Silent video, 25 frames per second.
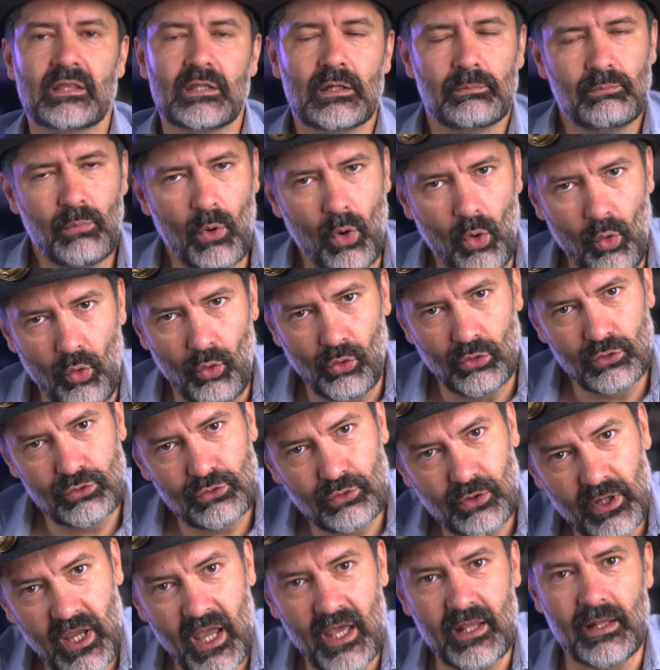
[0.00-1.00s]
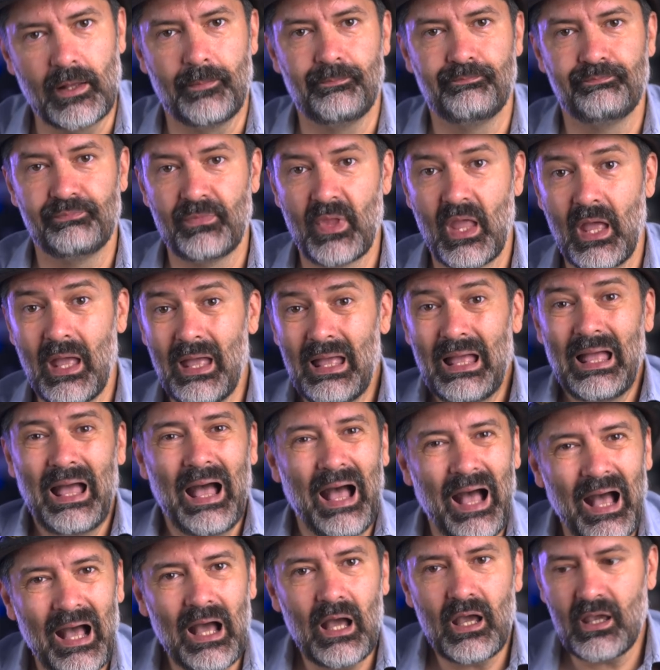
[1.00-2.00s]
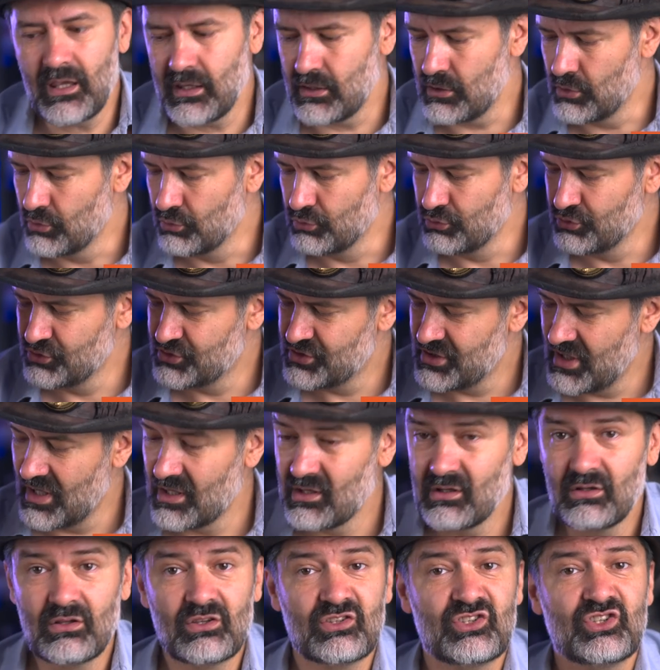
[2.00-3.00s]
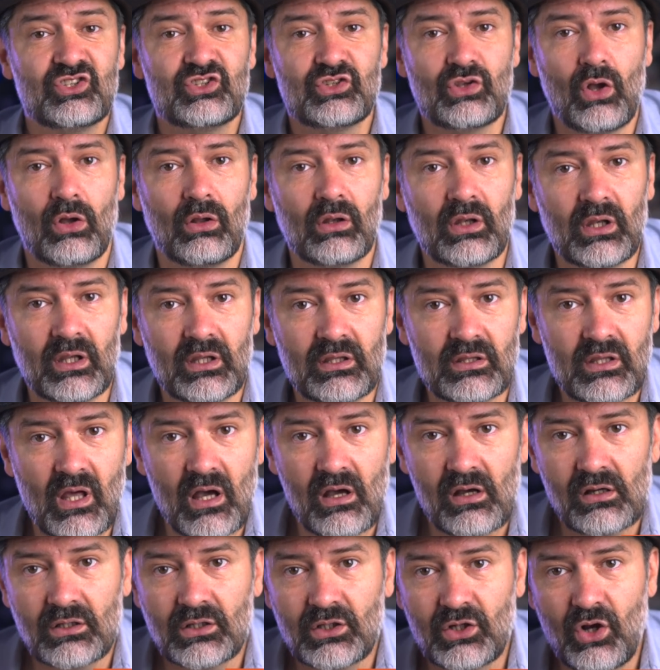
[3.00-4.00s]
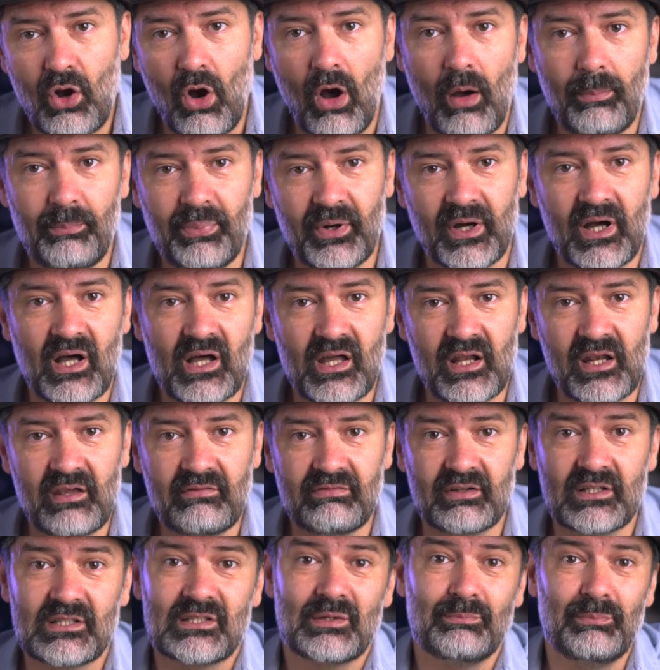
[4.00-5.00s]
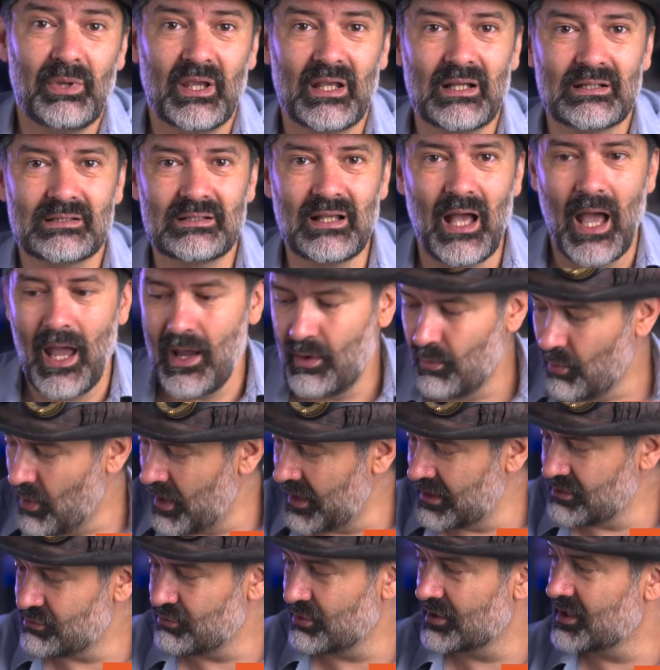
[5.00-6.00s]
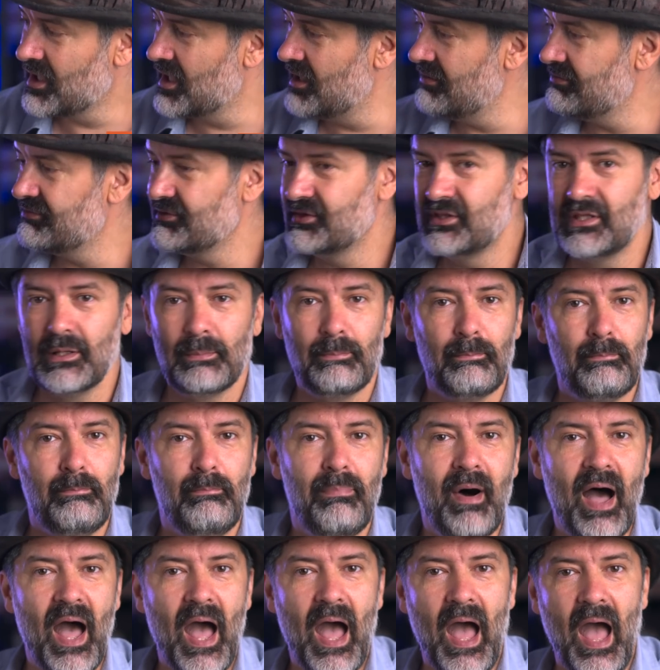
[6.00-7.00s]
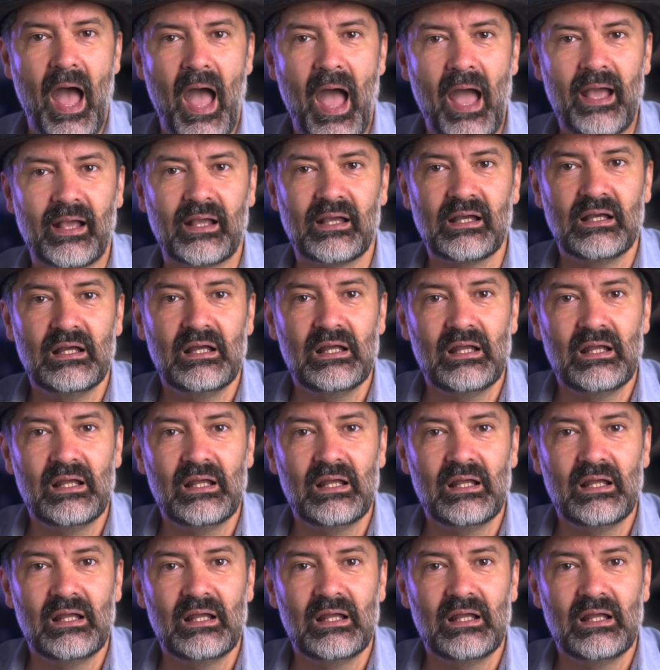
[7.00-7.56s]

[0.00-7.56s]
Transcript: them all together. I used solid copper rivets because I wanted to give the bag